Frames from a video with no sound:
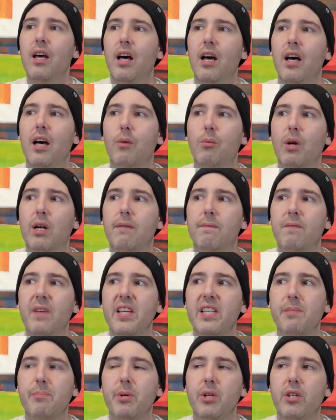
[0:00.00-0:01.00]
Uh, we're on
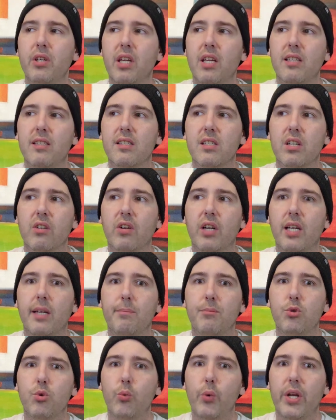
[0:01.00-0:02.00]
Facebook,
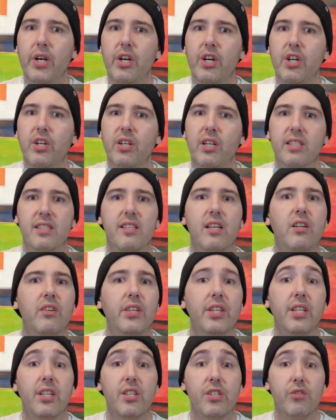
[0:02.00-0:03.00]
Instagram, Twitter. It's all
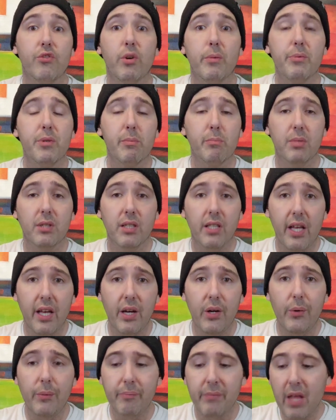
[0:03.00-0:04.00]
in the description
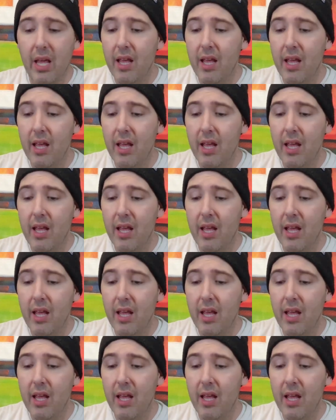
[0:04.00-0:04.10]
below.